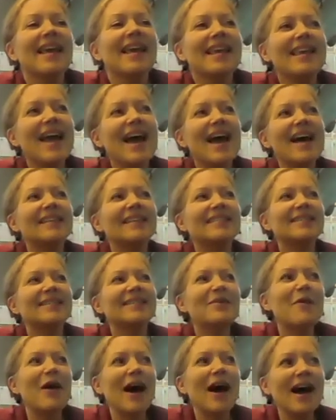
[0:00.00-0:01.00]
yeah,
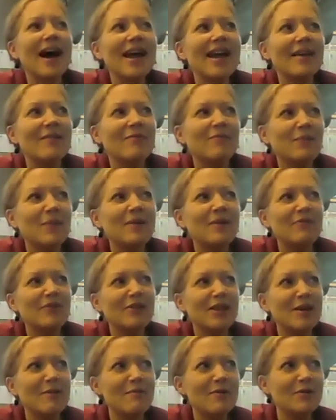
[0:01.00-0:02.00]
so but
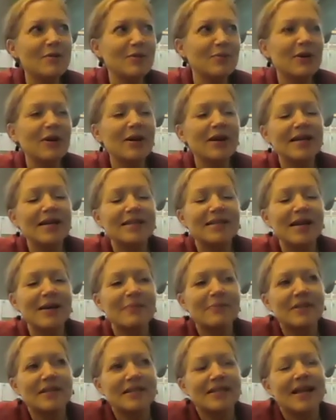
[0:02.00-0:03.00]
for the most part I
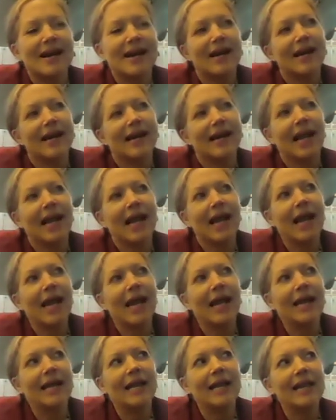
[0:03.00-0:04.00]
stepped aside,
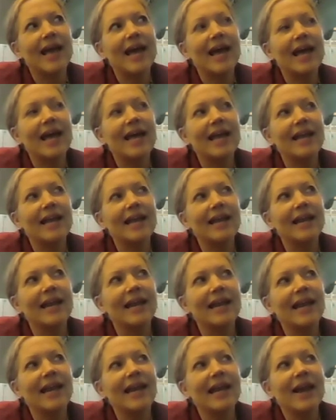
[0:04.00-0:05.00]
and
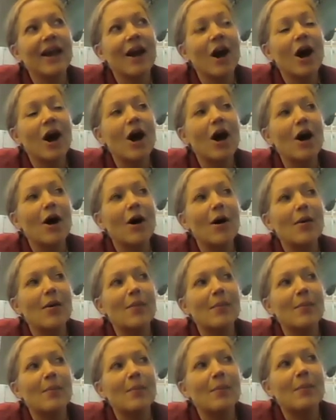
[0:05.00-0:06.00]
then
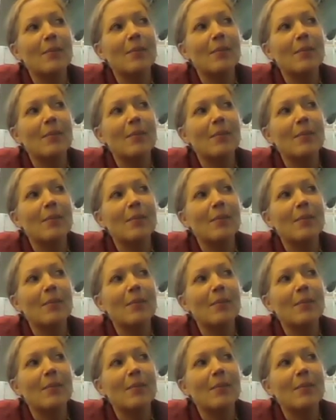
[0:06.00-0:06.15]
I